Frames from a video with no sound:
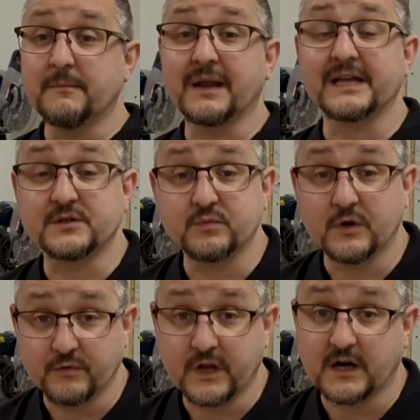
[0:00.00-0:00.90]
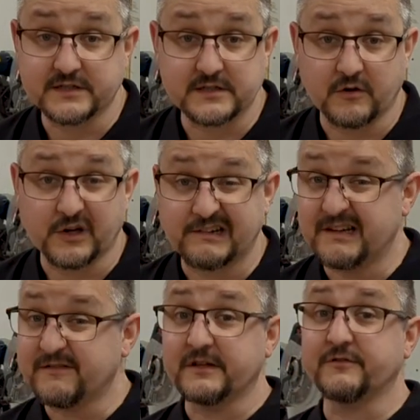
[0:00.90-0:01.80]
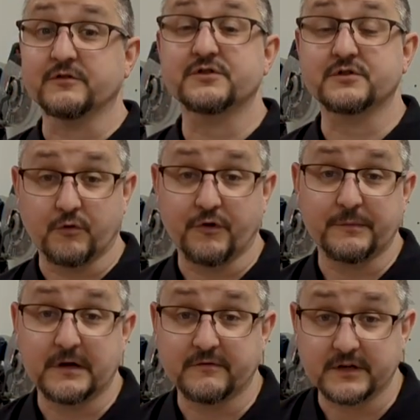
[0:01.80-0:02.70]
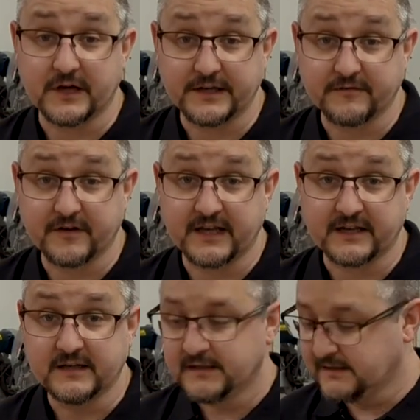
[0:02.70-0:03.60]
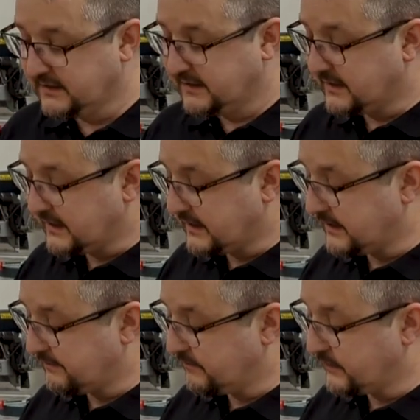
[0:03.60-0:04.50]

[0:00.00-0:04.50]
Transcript: blades will last longer even if you're storing them overnight in a van.